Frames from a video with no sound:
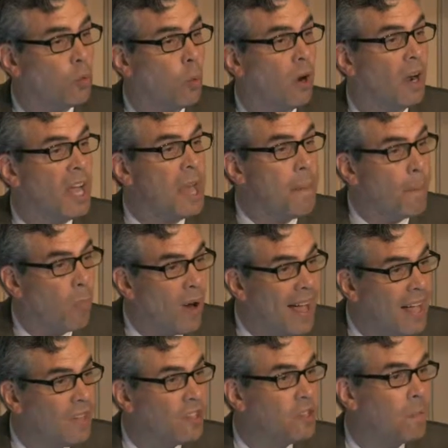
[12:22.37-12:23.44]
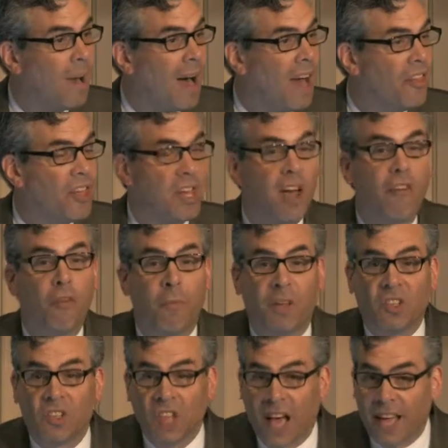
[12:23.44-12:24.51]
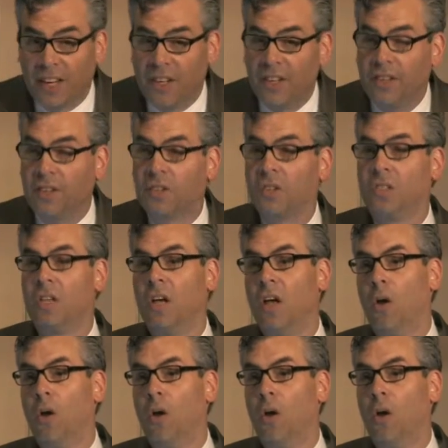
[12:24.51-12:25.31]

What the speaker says: were embraced by the government scientists,